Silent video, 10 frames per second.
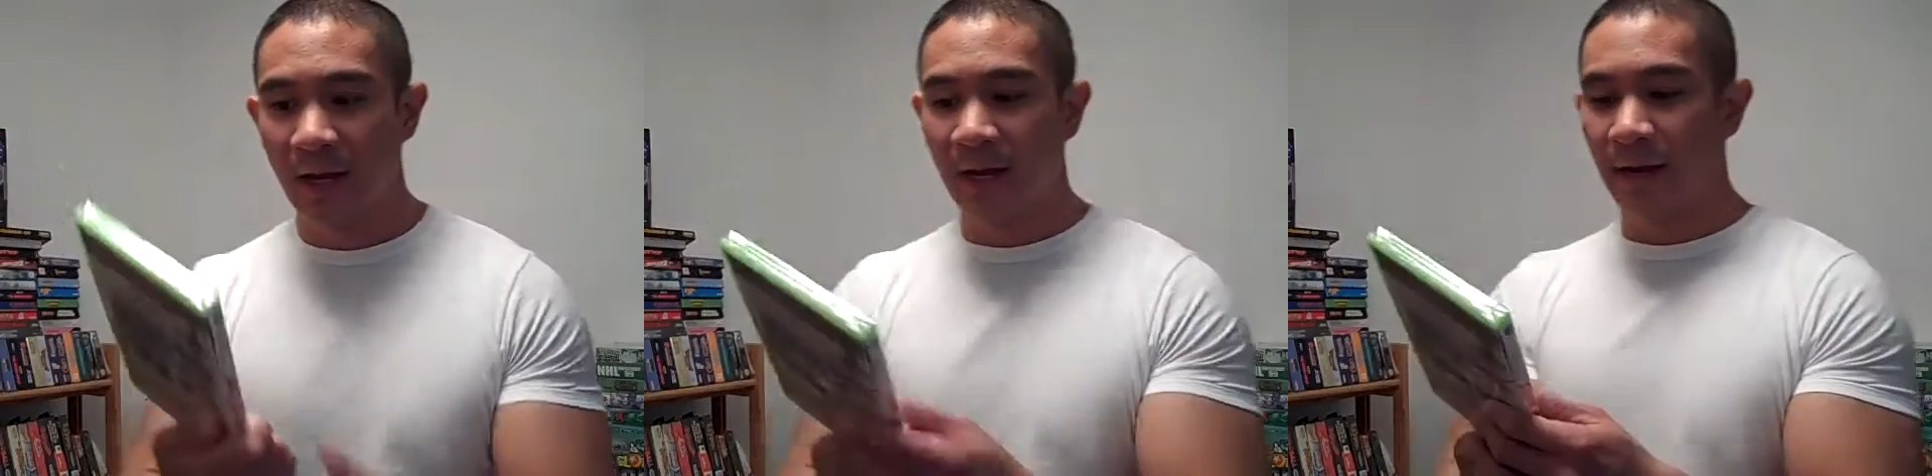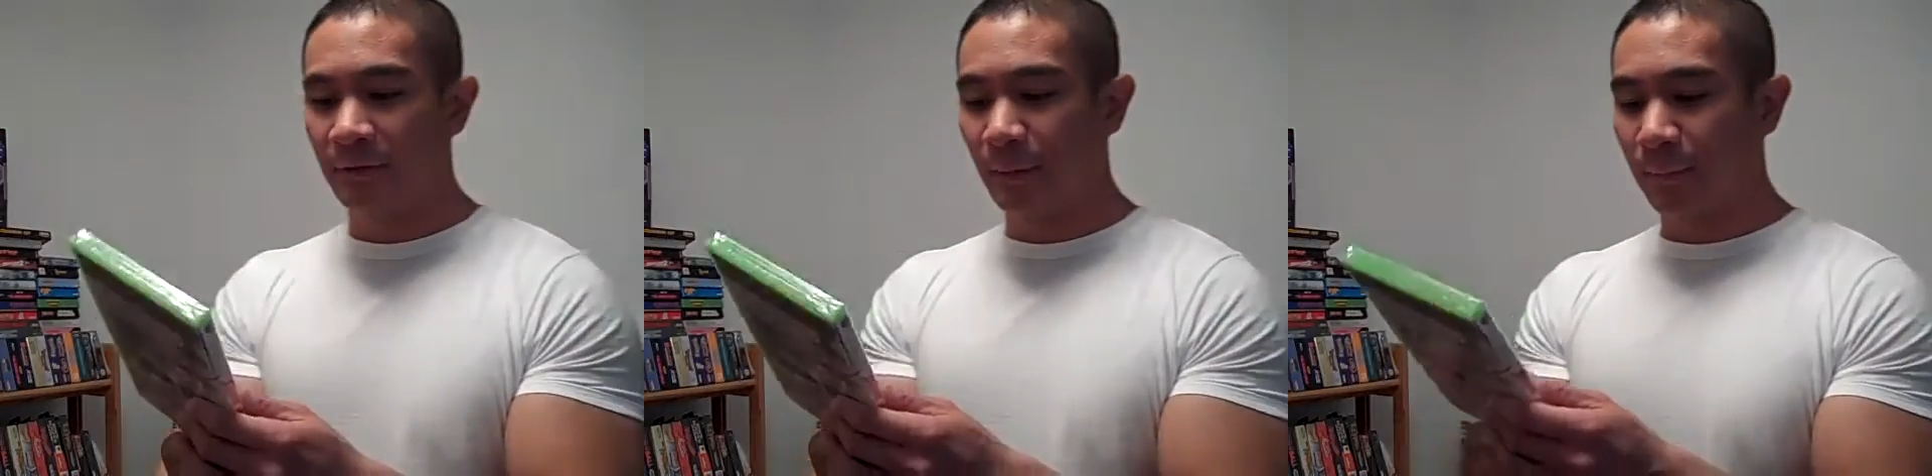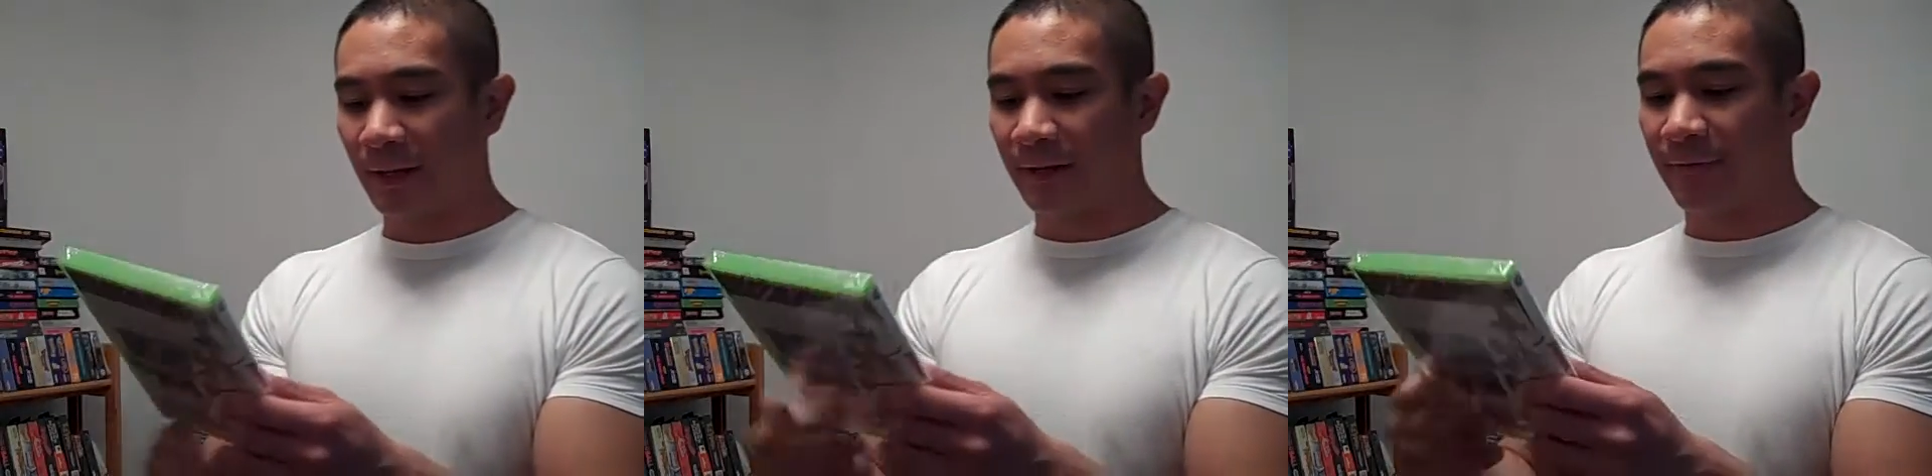I was a
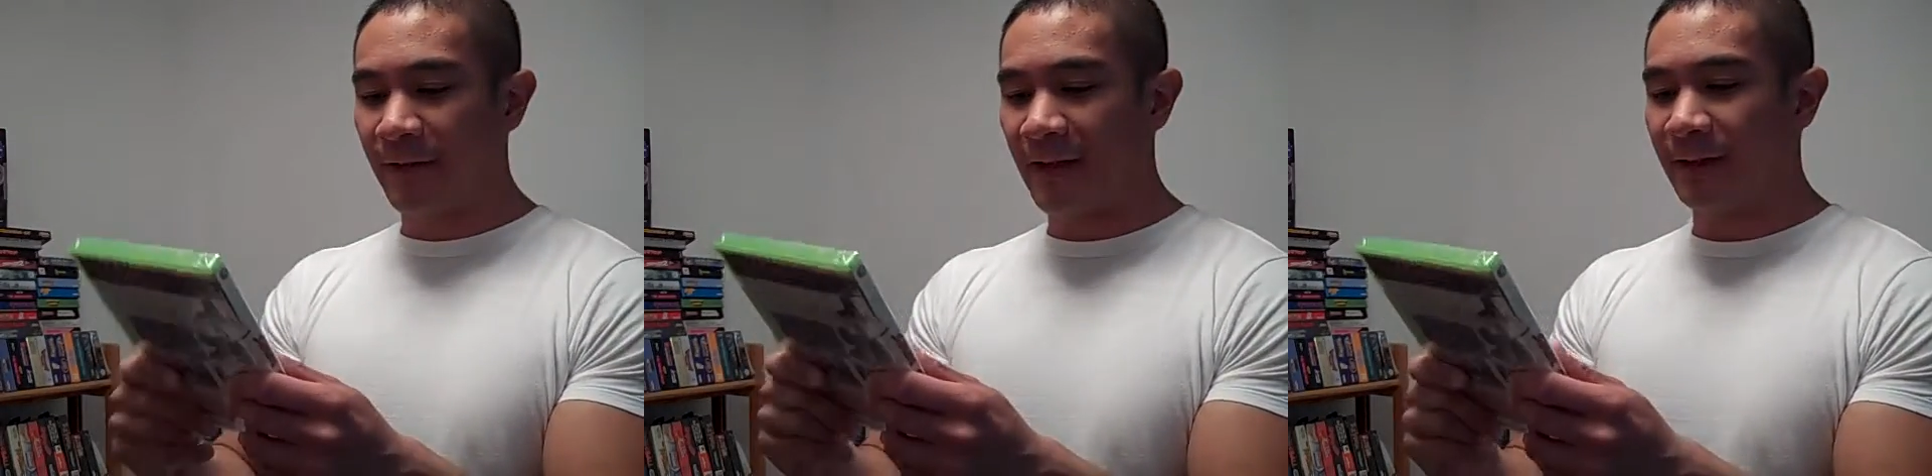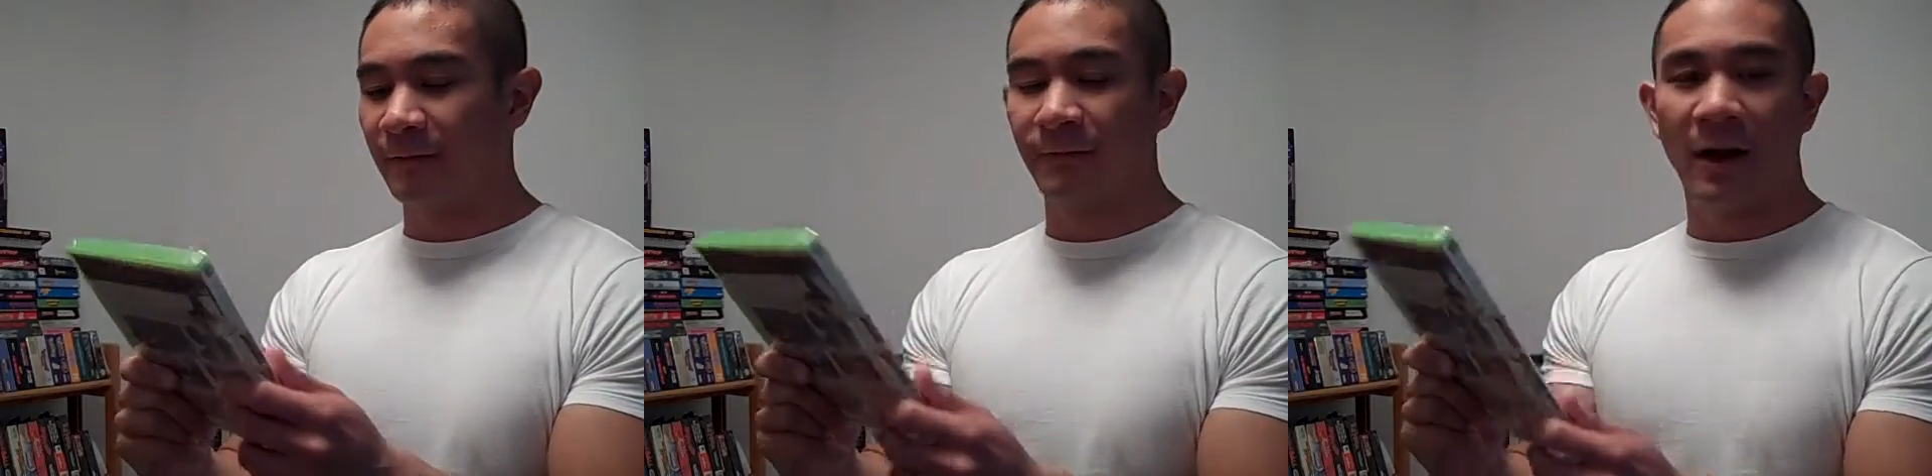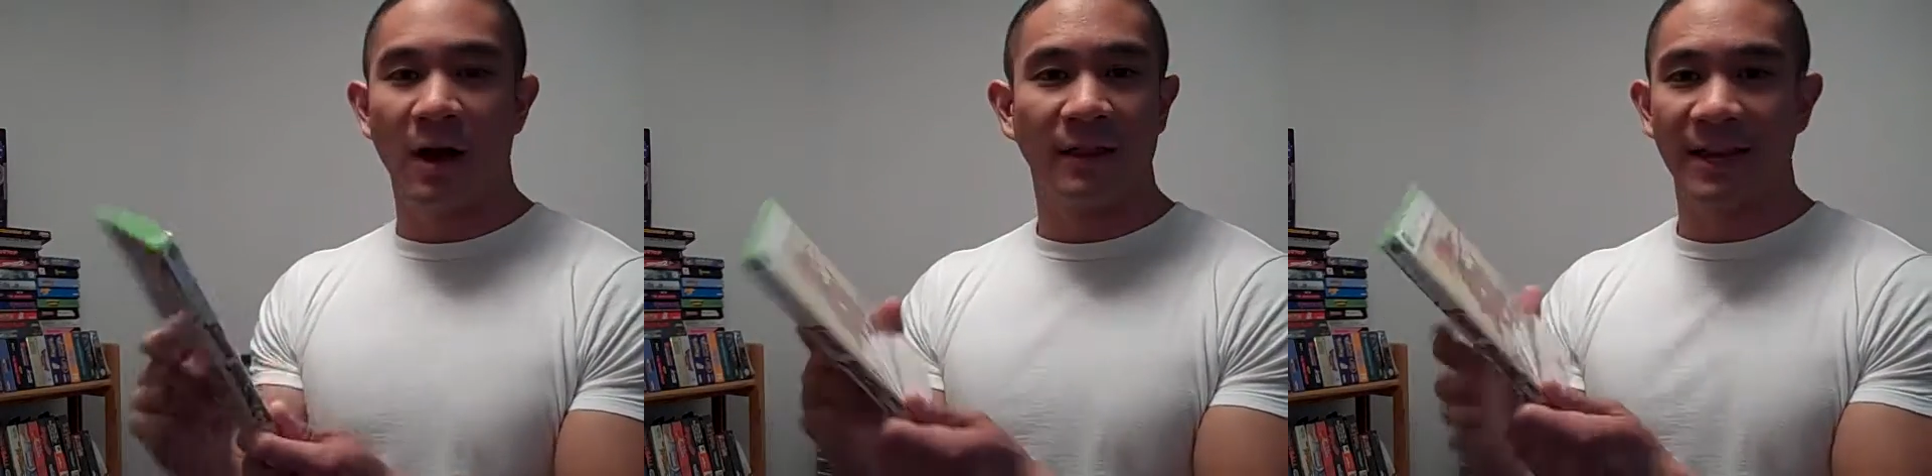big fan of
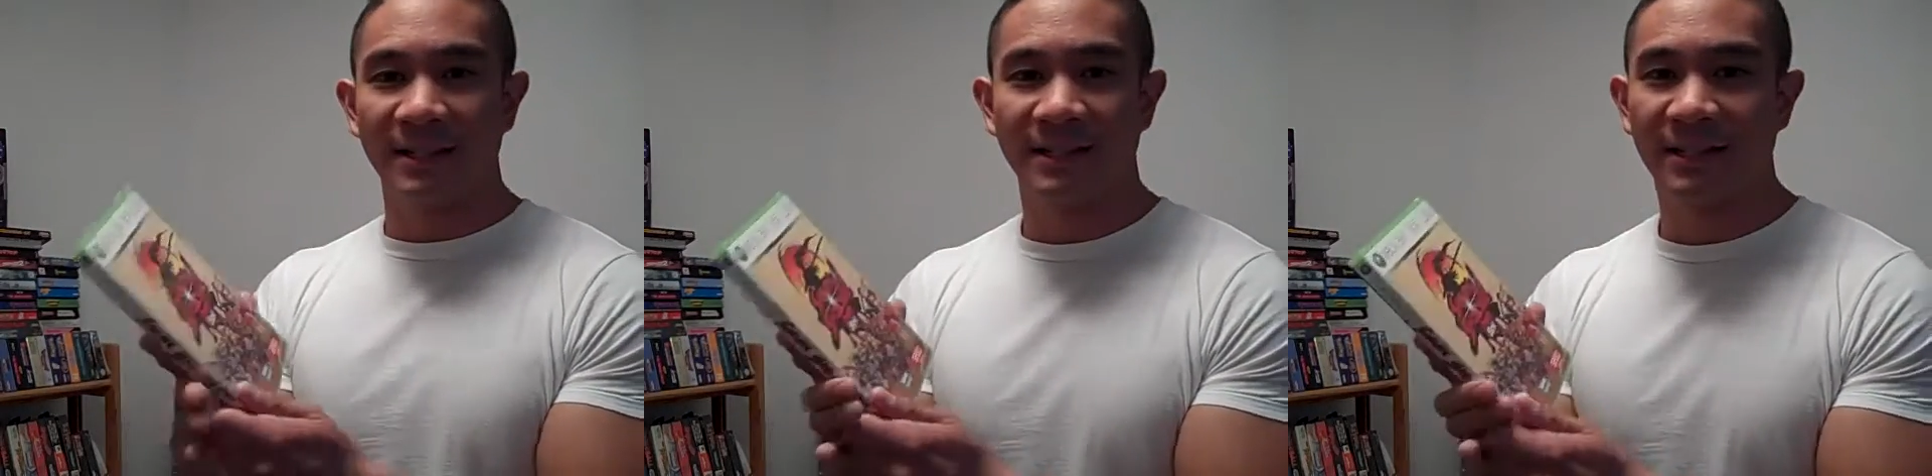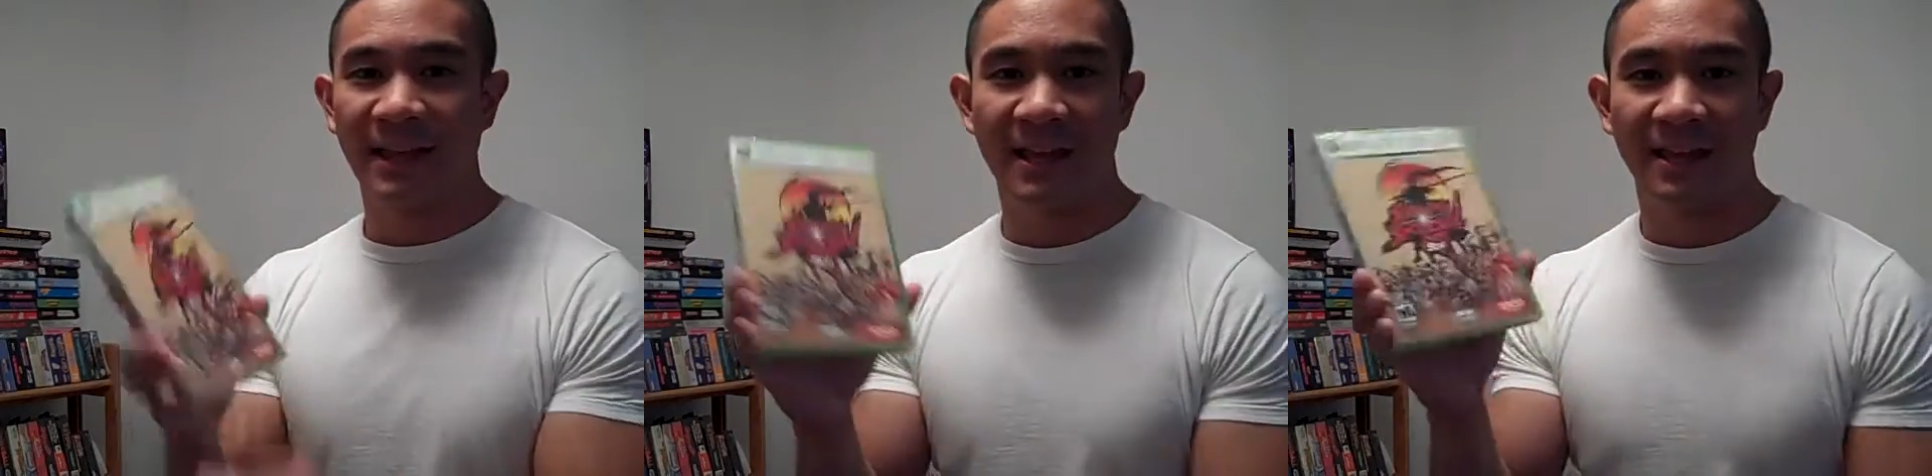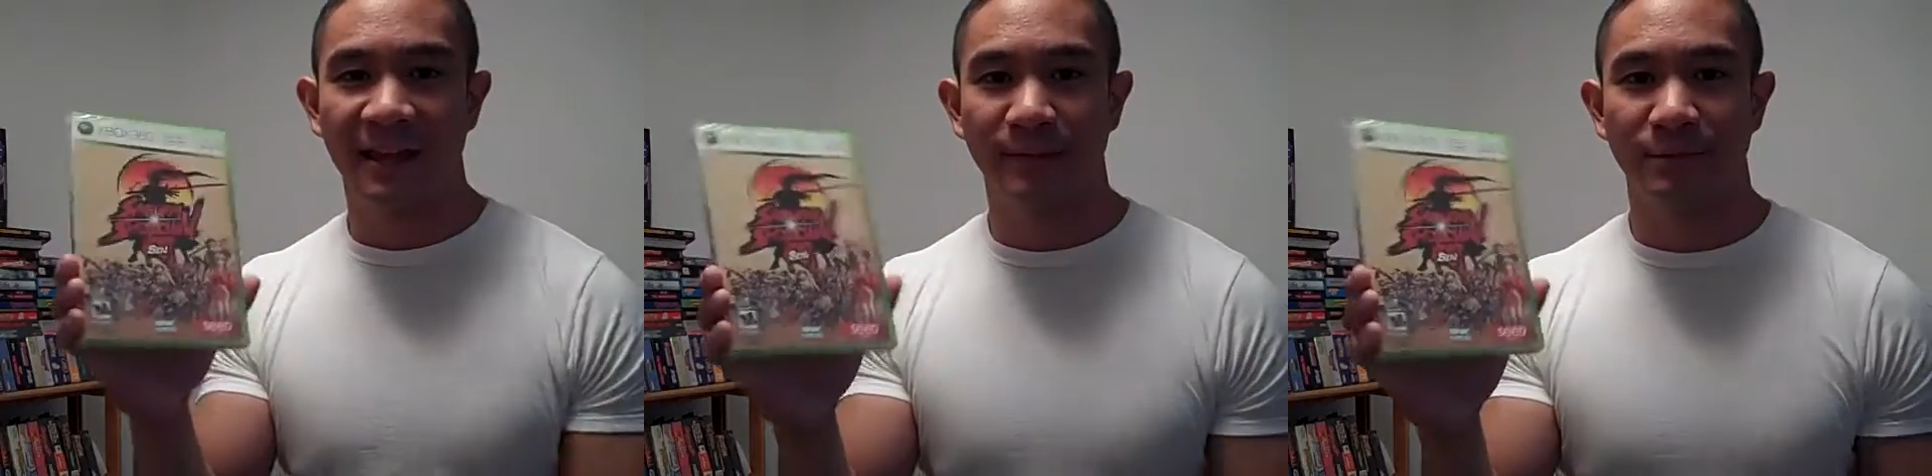all the SNK
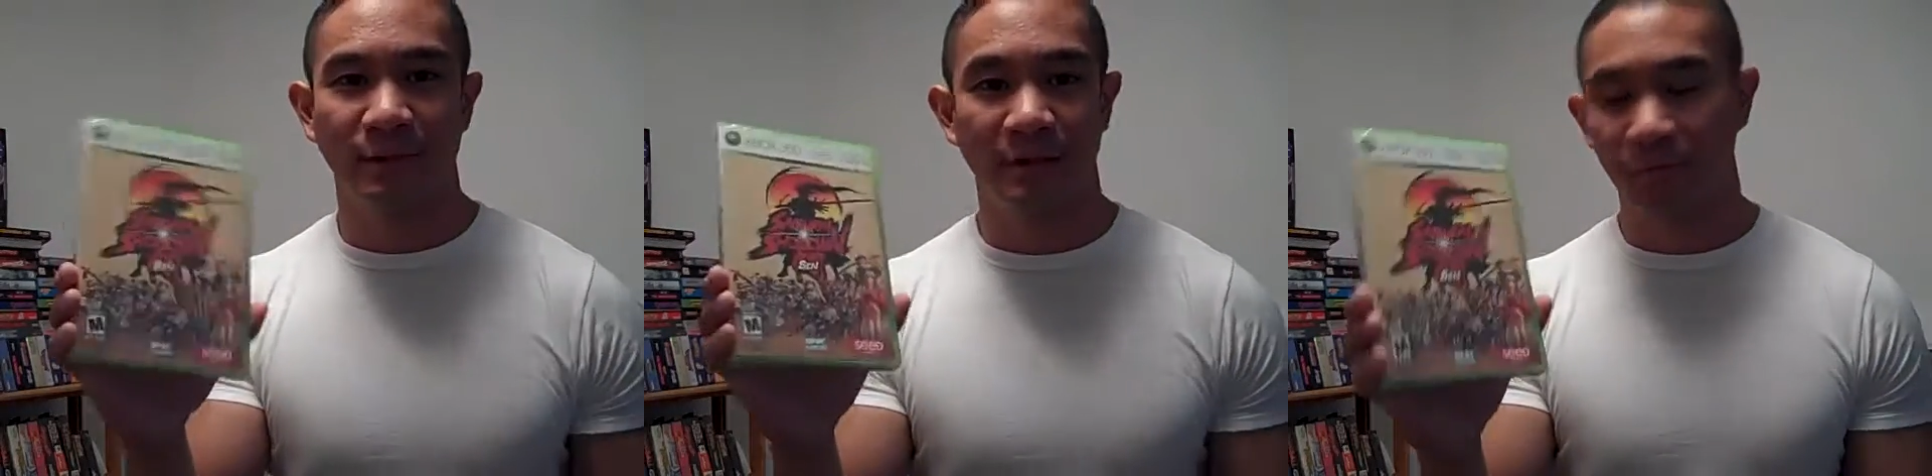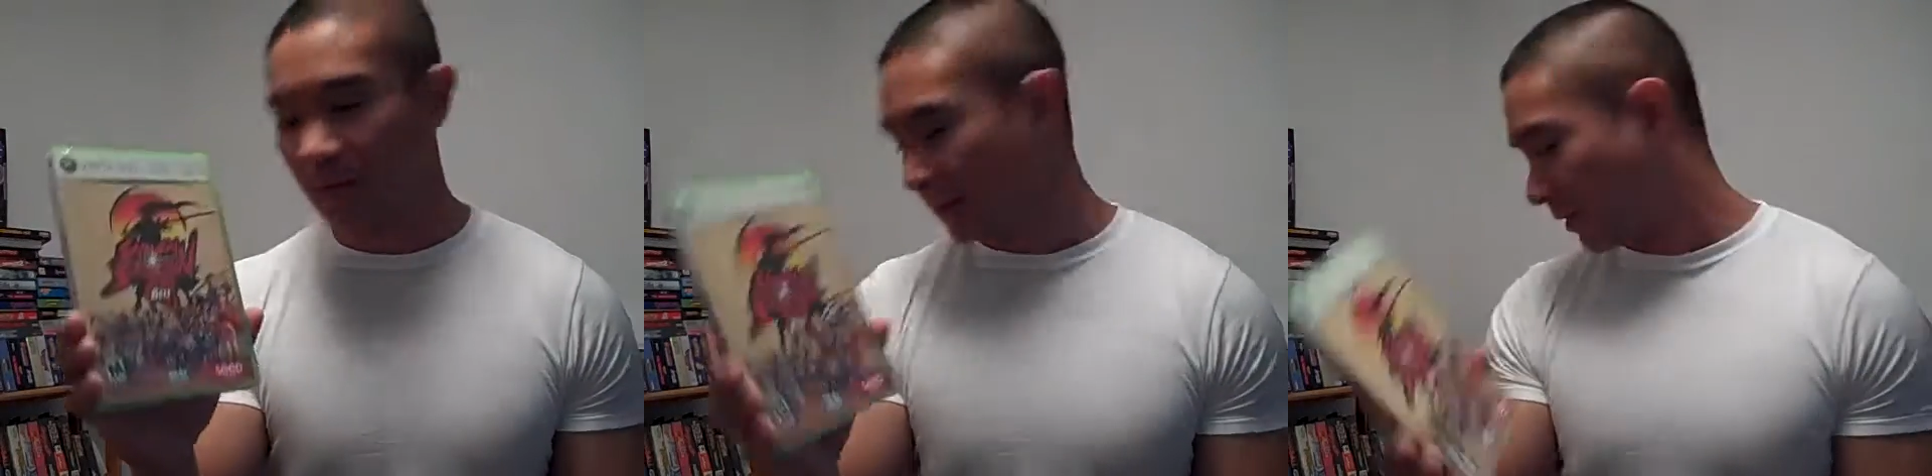games, so I really